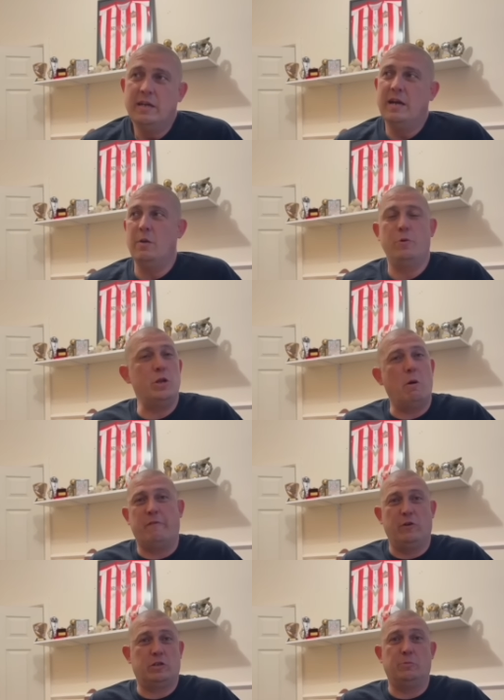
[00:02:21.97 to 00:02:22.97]
We knew
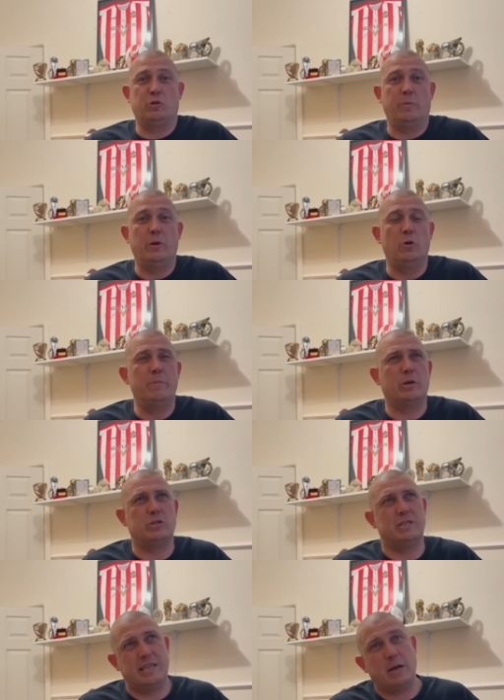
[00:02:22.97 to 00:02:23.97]
our first game was going to be at home
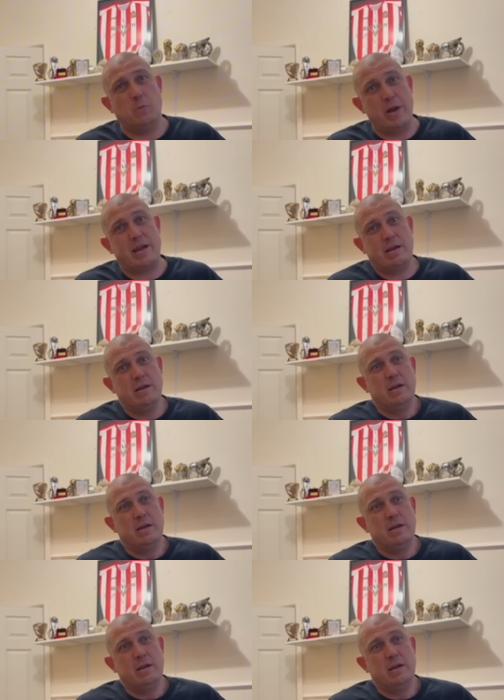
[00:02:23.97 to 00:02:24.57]
because the second week